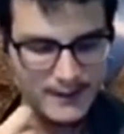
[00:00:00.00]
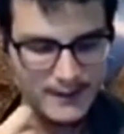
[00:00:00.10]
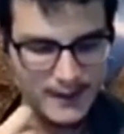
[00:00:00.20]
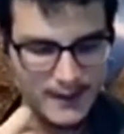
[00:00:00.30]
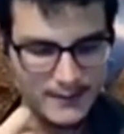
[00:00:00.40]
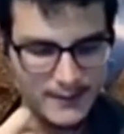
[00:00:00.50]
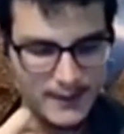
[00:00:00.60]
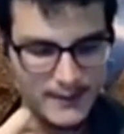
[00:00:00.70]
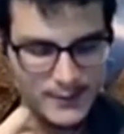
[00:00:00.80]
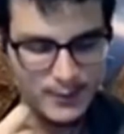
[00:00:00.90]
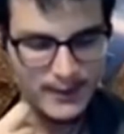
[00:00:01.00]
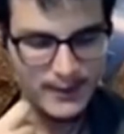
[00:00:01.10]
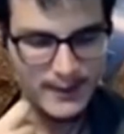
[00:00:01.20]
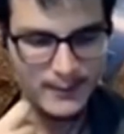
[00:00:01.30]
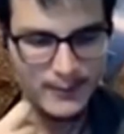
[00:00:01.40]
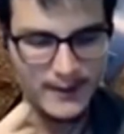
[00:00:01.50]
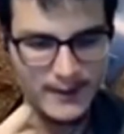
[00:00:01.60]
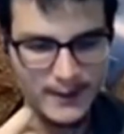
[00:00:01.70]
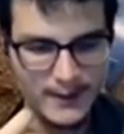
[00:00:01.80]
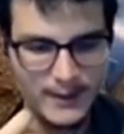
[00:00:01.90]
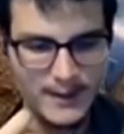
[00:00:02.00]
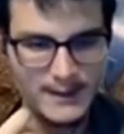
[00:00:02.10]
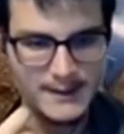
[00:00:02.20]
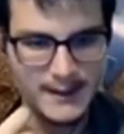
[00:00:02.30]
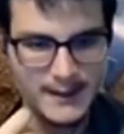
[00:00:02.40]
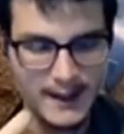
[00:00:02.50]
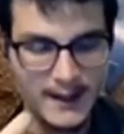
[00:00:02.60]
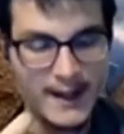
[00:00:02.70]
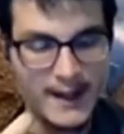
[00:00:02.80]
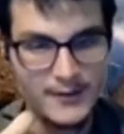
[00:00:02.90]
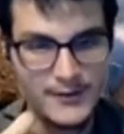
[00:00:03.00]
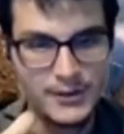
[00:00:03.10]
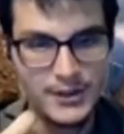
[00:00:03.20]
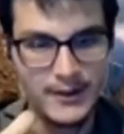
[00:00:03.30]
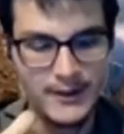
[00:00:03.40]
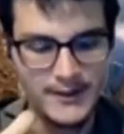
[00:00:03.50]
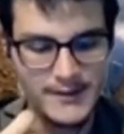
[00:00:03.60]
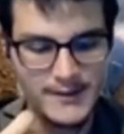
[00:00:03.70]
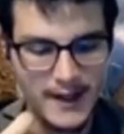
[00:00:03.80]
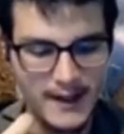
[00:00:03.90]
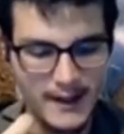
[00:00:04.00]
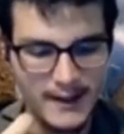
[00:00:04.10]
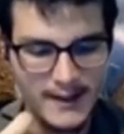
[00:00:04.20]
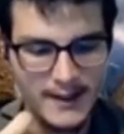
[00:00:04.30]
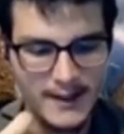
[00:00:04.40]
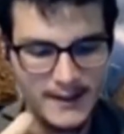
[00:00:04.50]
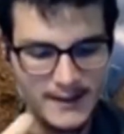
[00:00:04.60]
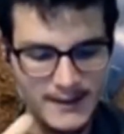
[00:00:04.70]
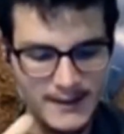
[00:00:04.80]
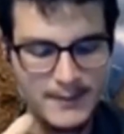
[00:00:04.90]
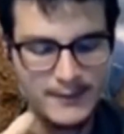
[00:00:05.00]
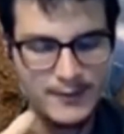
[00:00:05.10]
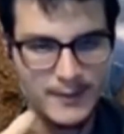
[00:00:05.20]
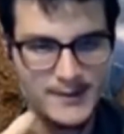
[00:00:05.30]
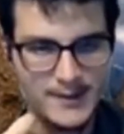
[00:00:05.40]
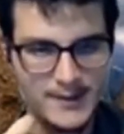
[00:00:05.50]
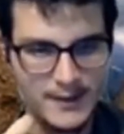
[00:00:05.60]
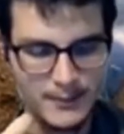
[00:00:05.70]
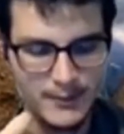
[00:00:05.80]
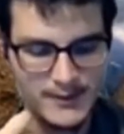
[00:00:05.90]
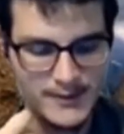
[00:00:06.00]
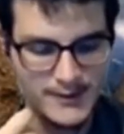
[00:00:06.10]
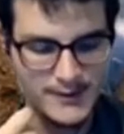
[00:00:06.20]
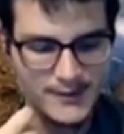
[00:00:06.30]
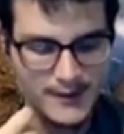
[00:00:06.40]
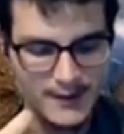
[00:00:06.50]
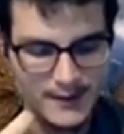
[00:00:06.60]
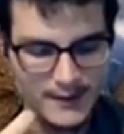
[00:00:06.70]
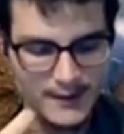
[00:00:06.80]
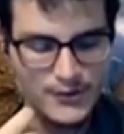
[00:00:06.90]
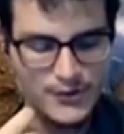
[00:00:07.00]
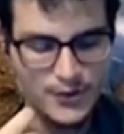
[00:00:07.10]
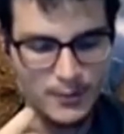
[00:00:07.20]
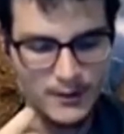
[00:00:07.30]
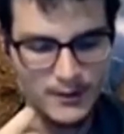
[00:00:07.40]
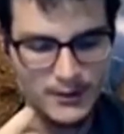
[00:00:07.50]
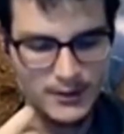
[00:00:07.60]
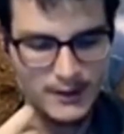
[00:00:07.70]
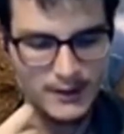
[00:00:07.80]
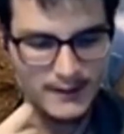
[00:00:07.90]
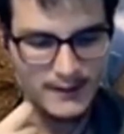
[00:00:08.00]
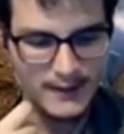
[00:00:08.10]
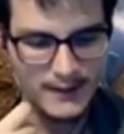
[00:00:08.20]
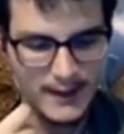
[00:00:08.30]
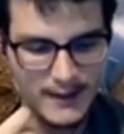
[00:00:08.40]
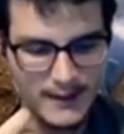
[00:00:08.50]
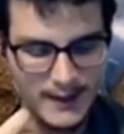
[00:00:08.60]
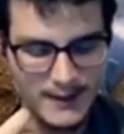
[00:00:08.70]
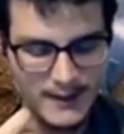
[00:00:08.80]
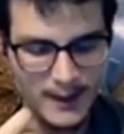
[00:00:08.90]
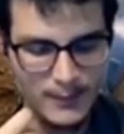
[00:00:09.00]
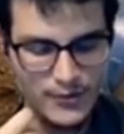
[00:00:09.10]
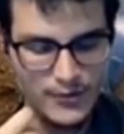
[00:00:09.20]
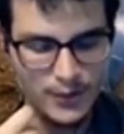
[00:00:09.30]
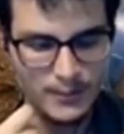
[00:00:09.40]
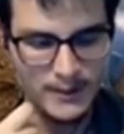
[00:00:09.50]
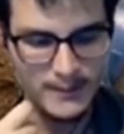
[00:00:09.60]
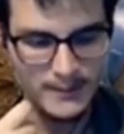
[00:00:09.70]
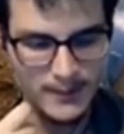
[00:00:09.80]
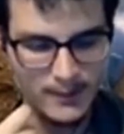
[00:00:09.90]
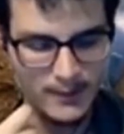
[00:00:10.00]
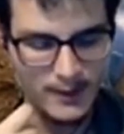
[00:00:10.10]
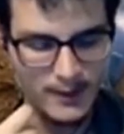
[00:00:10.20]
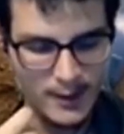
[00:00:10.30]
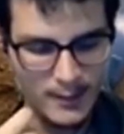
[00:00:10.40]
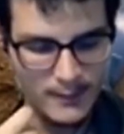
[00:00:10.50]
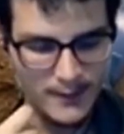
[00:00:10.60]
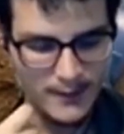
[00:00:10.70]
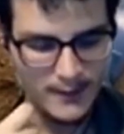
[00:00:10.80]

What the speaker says: at this point that I am right now, I realize that I have to share this. I cannot keep it for myself anymore. It's just, there's so much, and I can help so many people. But